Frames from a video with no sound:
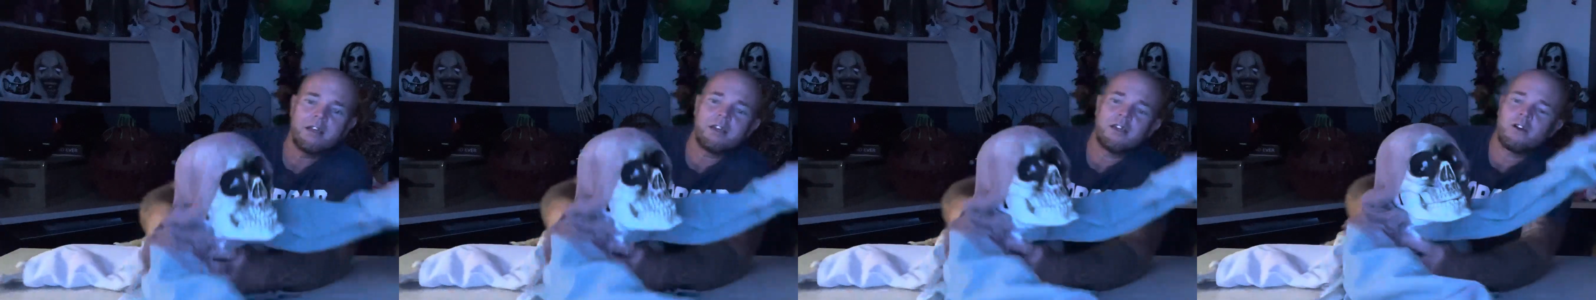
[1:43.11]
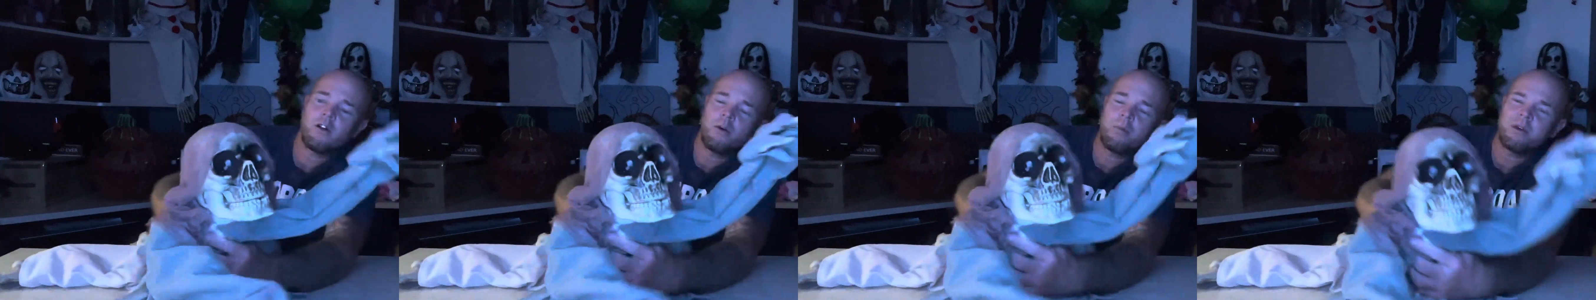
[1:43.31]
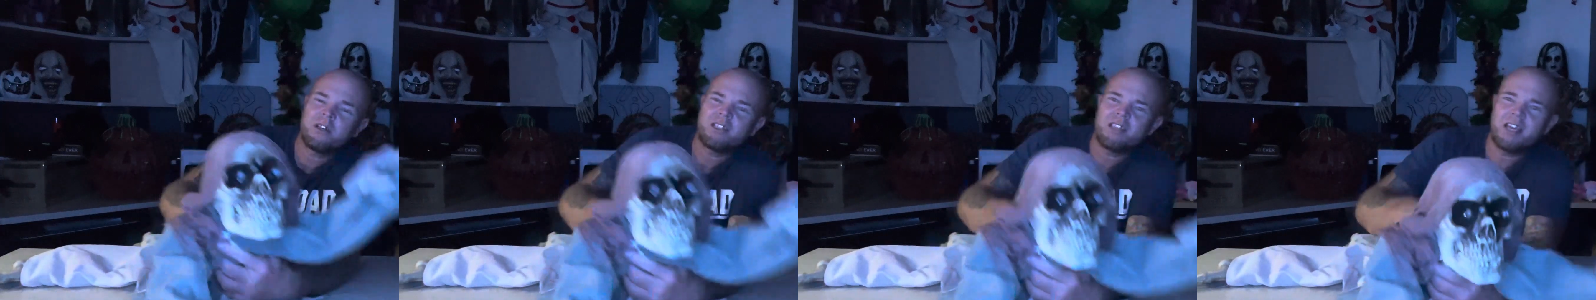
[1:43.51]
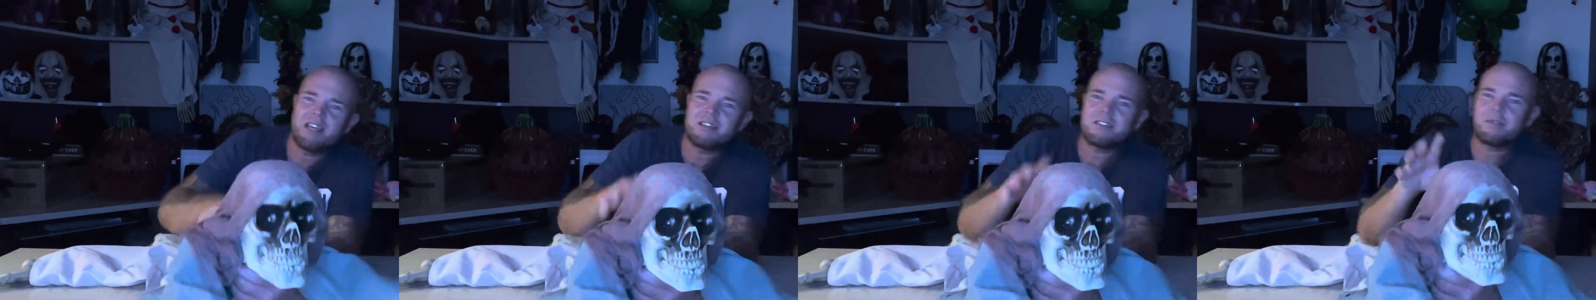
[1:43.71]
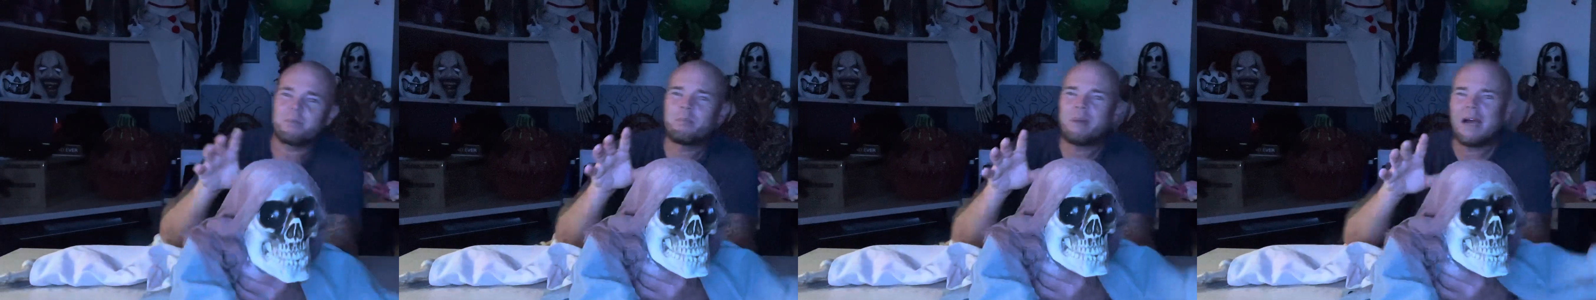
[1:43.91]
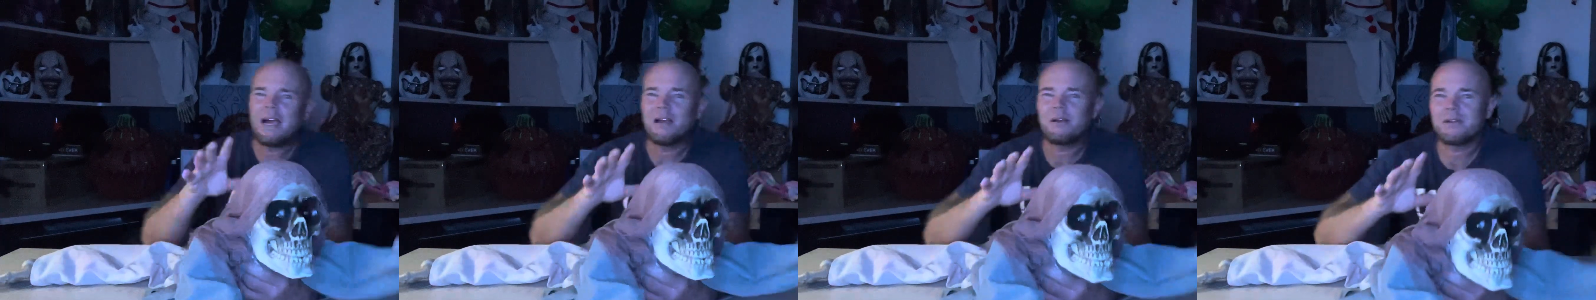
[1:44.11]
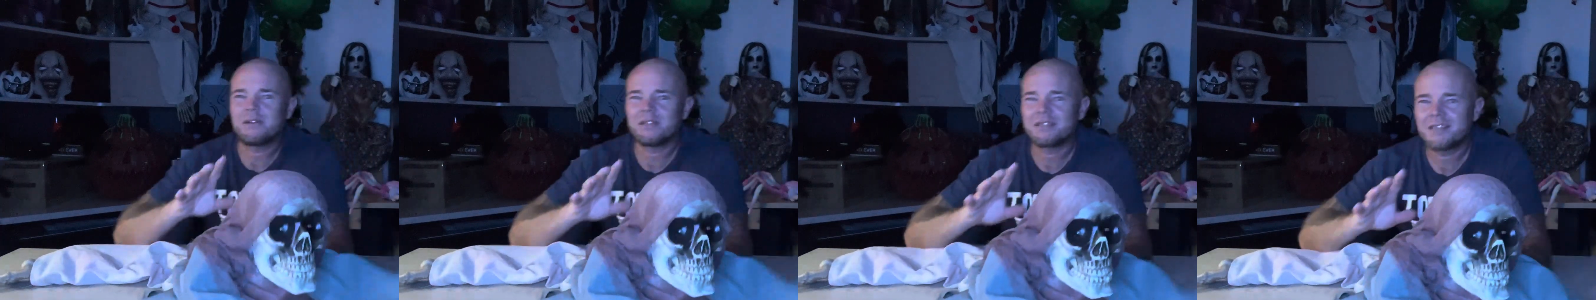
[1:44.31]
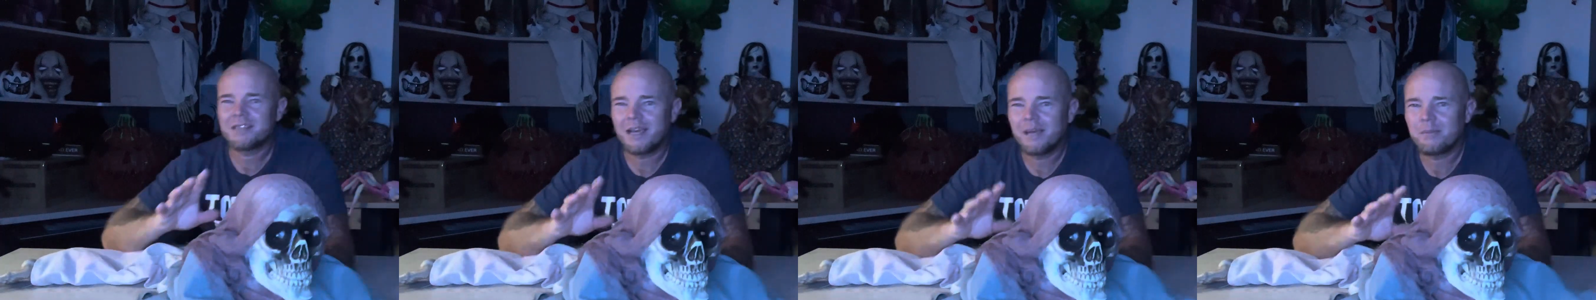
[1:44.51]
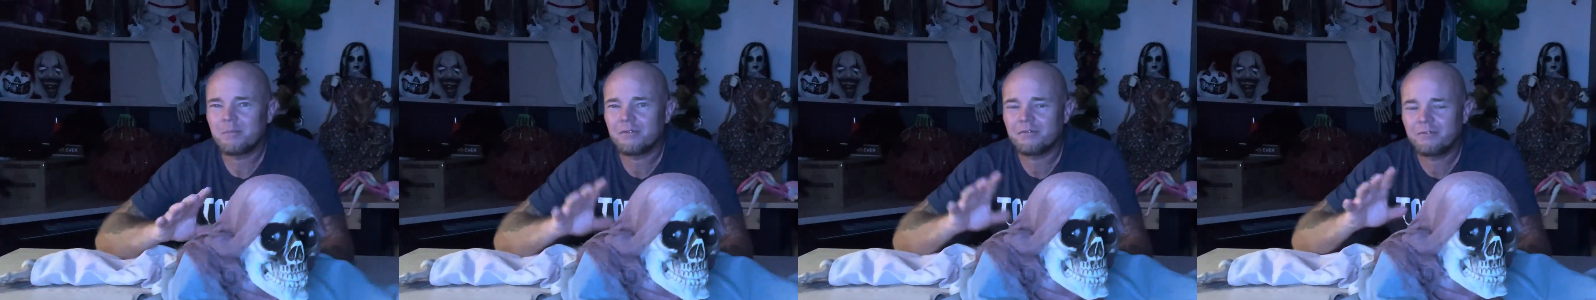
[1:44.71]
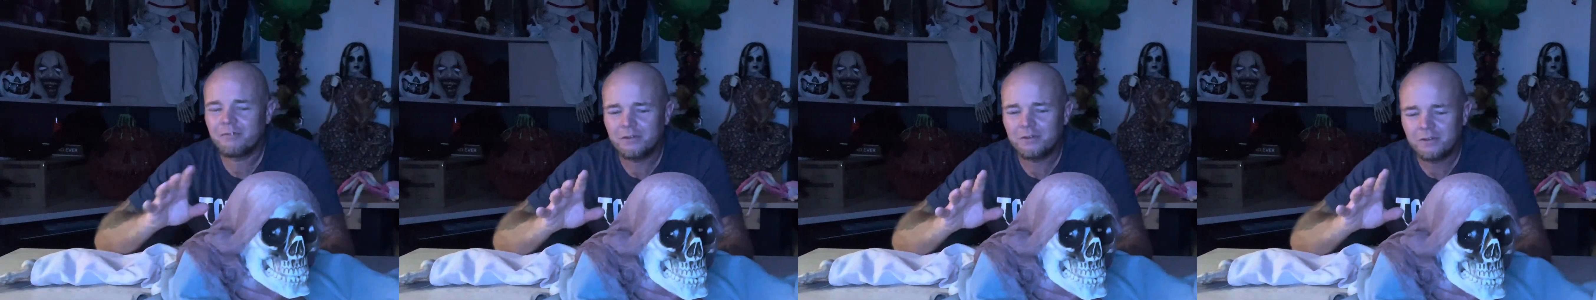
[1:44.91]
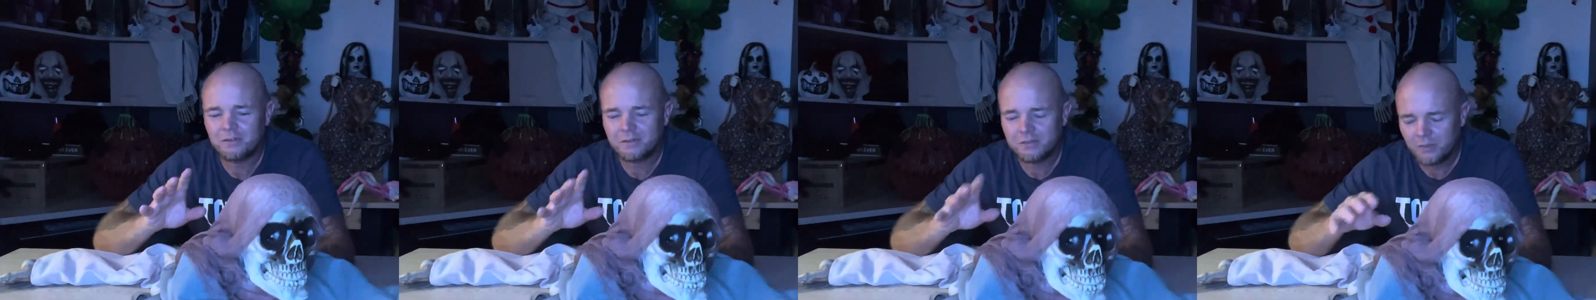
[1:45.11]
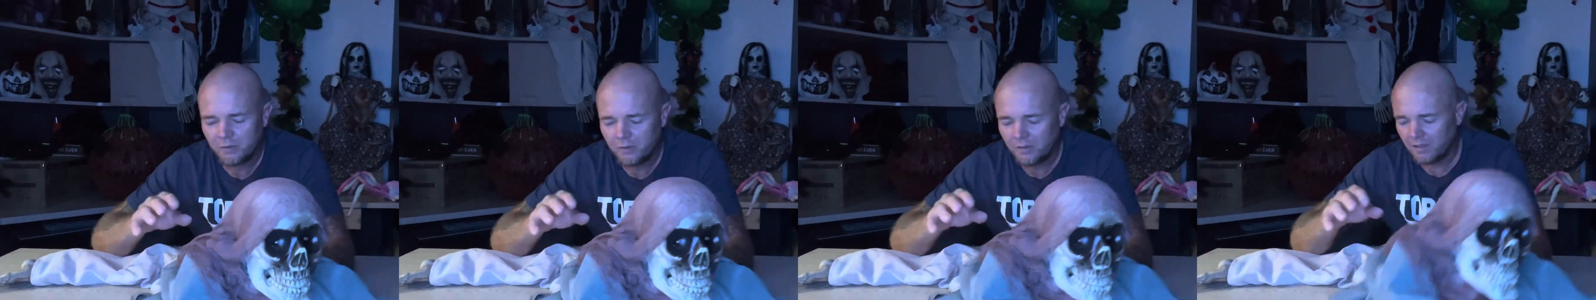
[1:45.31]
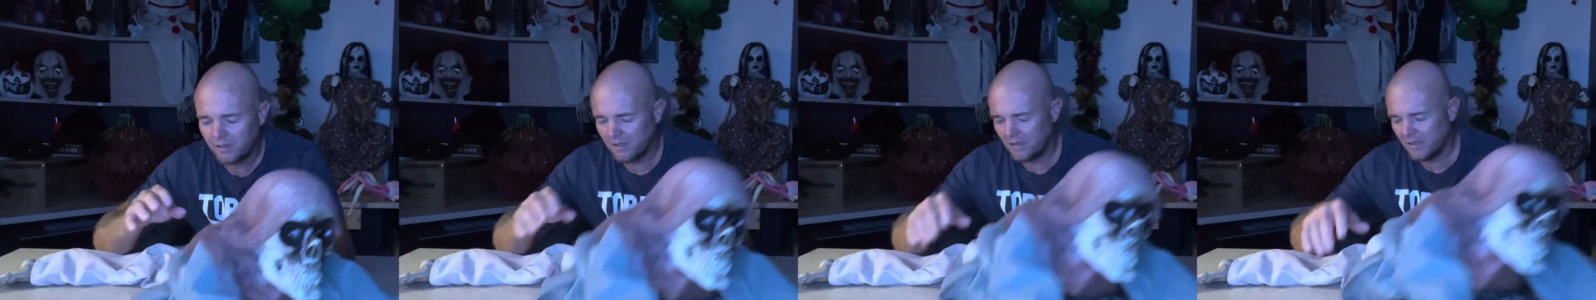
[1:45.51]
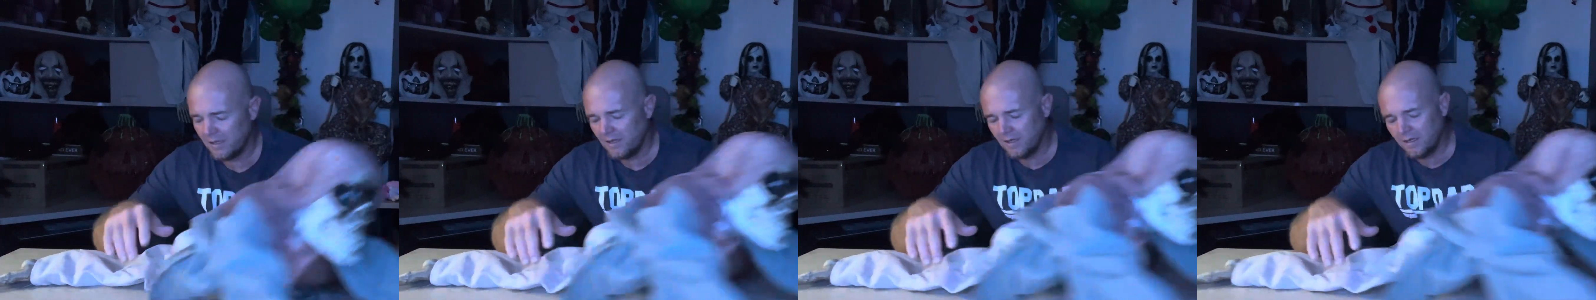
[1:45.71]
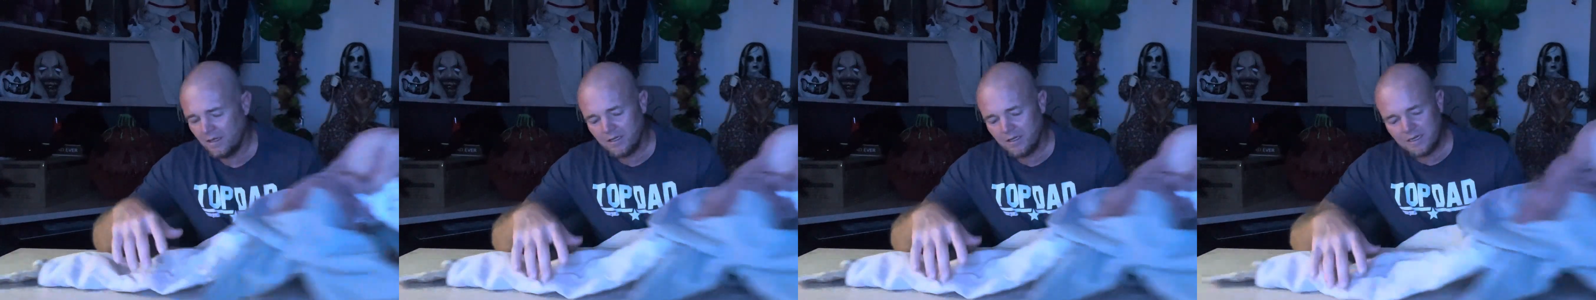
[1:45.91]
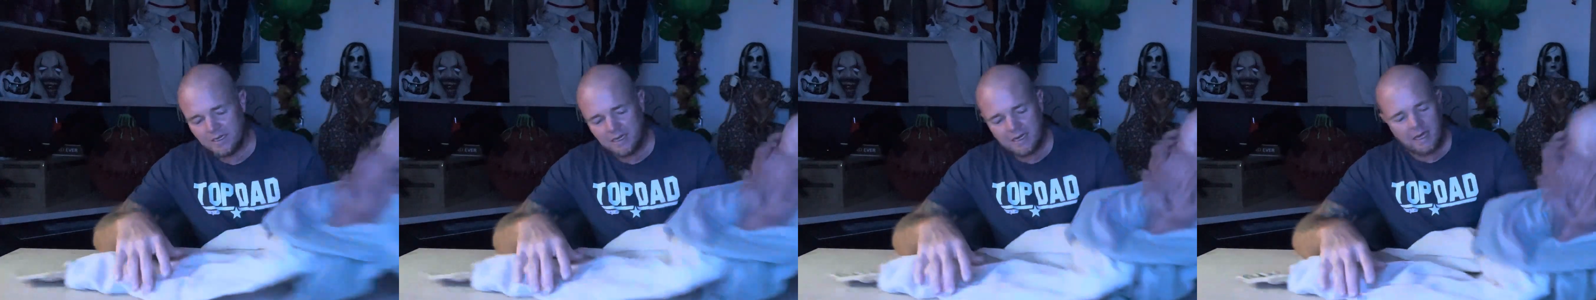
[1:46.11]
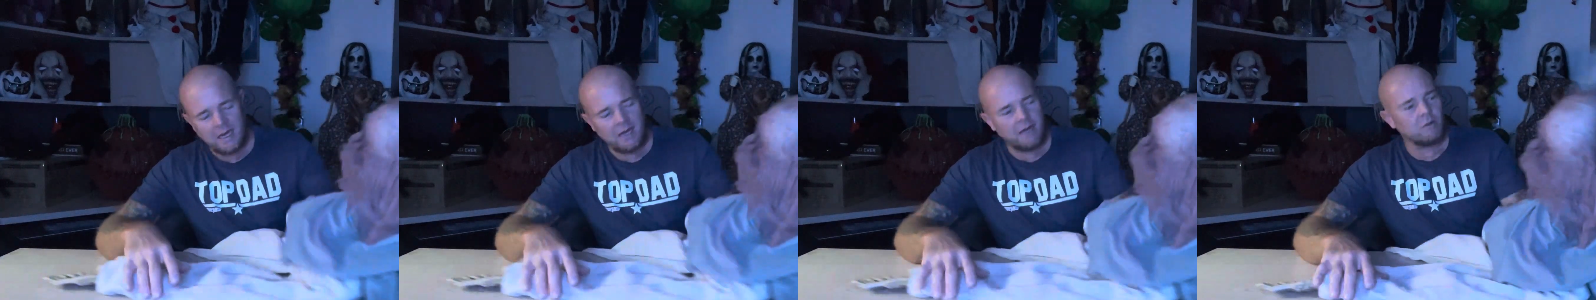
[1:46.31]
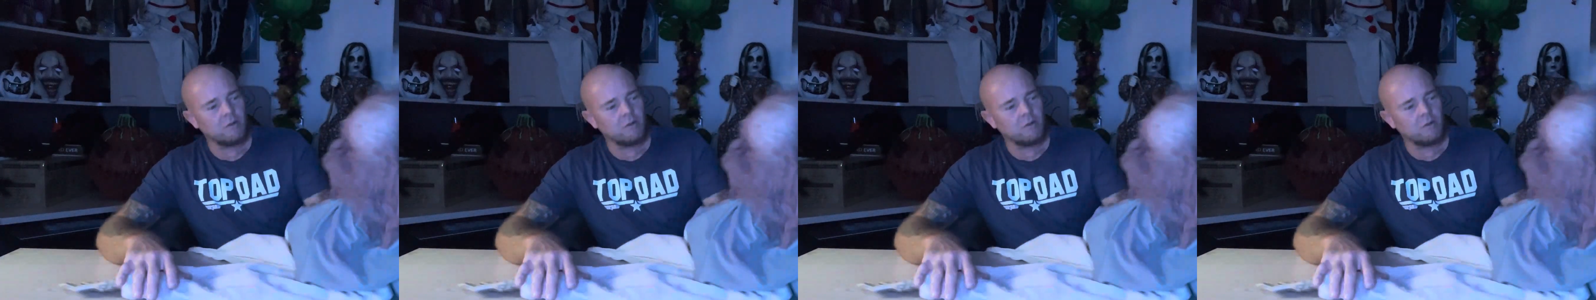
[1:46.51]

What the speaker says: It almost has a pirate type of feel to it. Not